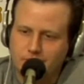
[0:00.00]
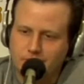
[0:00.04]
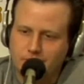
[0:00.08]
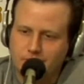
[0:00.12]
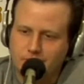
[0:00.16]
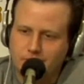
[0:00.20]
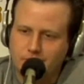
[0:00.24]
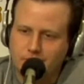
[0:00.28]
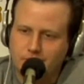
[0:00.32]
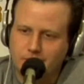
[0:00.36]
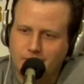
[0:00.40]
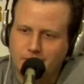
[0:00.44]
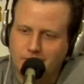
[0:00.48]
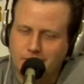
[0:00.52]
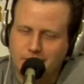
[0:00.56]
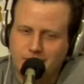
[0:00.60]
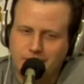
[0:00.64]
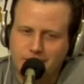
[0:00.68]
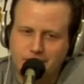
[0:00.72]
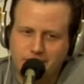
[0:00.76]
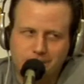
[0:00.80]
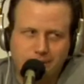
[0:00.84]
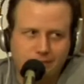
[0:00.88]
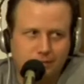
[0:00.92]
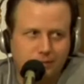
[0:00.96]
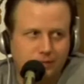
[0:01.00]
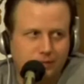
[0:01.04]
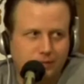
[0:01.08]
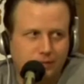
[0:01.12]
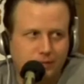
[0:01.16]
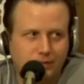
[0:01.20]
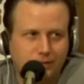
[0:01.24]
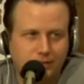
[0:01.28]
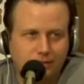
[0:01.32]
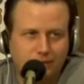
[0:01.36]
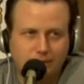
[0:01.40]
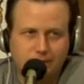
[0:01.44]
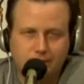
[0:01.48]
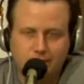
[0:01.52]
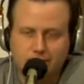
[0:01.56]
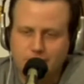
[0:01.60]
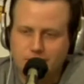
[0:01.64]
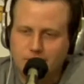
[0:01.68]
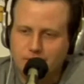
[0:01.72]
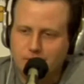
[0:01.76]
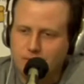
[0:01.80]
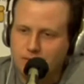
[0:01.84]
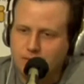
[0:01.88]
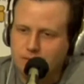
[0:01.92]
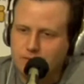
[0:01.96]

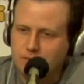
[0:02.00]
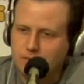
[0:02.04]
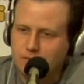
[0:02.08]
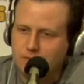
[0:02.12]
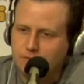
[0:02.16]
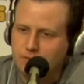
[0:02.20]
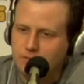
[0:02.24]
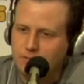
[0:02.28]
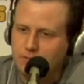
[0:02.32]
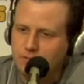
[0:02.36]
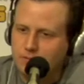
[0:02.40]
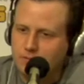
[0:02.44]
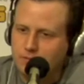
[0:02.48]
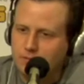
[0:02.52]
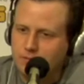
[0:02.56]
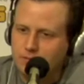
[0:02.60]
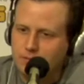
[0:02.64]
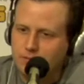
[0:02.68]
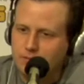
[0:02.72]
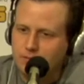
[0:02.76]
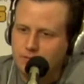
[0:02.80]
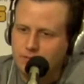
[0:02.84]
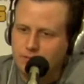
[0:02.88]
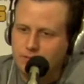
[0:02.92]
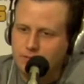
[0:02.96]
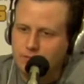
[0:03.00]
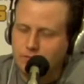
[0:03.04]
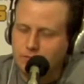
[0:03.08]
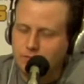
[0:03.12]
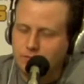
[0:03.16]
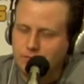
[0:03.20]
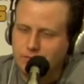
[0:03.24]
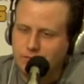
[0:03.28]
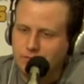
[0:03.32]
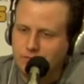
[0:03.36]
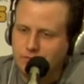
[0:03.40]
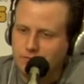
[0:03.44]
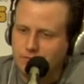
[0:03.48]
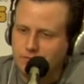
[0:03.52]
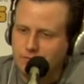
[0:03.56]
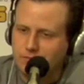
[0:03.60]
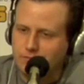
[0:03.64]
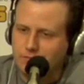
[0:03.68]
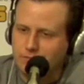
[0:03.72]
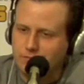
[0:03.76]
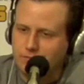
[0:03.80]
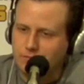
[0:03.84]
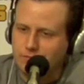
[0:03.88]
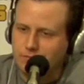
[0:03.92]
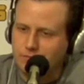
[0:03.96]

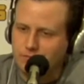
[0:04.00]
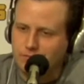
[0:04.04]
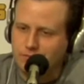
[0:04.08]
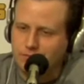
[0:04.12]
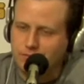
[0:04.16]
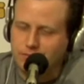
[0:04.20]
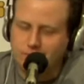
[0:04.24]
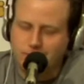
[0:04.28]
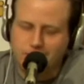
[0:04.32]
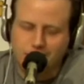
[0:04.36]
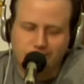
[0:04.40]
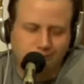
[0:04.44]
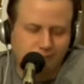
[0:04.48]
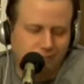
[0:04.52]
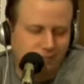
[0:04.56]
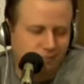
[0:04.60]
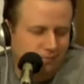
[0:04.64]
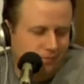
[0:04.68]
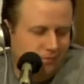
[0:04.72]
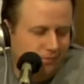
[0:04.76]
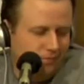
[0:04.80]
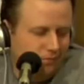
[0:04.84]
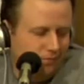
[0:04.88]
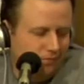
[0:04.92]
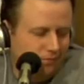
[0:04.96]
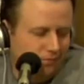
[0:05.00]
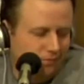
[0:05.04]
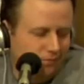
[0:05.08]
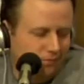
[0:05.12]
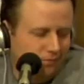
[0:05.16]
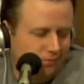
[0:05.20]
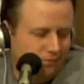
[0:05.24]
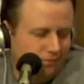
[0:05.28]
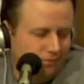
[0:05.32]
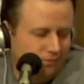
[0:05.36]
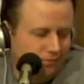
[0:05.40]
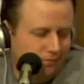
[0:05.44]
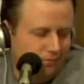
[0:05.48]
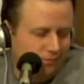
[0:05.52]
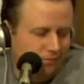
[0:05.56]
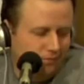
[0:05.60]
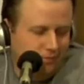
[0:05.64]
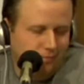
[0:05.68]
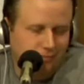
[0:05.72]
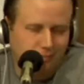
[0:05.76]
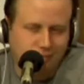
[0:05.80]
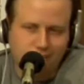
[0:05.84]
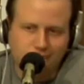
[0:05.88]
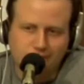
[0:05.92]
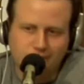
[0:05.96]

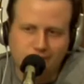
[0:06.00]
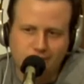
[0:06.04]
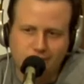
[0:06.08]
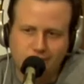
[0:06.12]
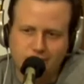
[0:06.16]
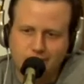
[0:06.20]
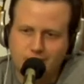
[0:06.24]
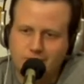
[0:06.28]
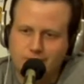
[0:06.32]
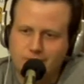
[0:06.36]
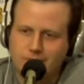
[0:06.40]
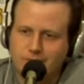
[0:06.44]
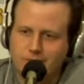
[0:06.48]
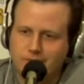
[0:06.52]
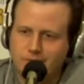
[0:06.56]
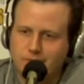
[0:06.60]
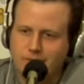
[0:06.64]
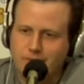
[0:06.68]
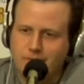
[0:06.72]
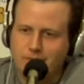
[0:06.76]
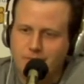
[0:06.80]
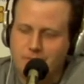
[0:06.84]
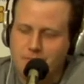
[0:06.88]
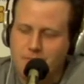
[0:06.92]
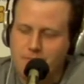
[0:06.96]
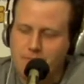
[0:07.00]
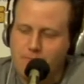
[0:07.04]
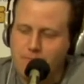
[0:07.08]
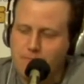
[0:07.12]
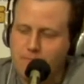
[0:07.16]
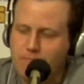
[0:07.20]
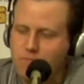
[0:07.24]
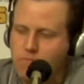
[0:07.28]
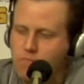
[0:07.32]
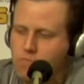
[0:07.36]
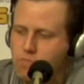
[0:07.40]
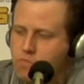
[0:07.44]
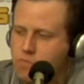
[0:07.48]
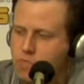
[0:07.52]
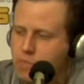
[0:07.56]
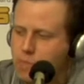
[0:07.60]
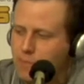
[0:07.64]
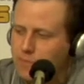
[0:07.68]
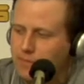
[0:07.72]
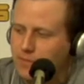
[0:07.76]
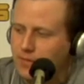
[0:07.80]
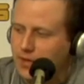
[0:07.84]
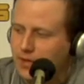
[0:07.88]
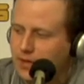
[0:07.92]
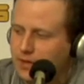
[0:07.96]
The person shown says nothing.